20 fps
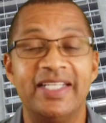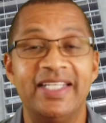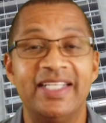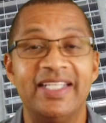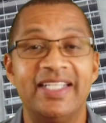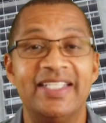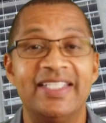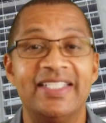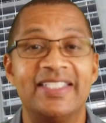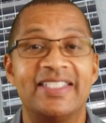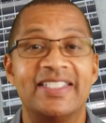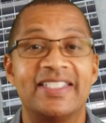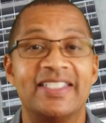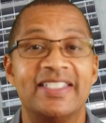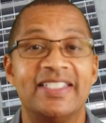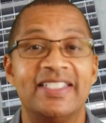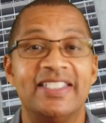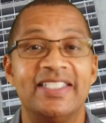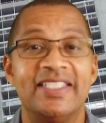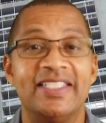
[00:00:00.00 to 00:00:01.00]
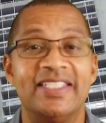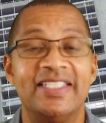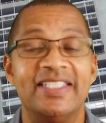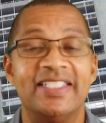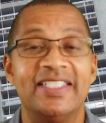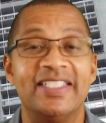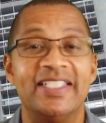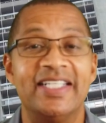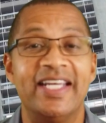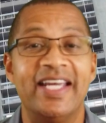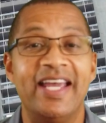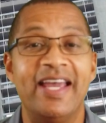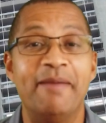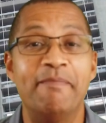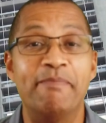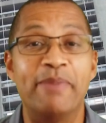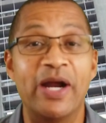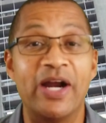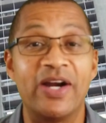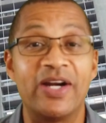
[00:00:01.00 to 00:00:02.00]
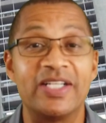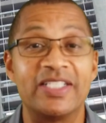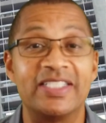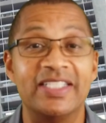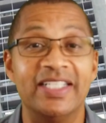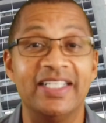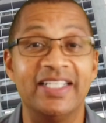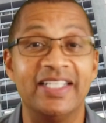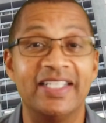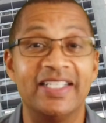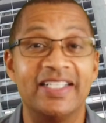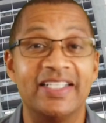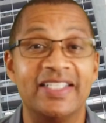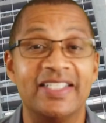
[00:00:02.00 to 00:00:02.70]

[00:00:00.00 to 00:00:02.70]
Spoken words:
It is embarrassing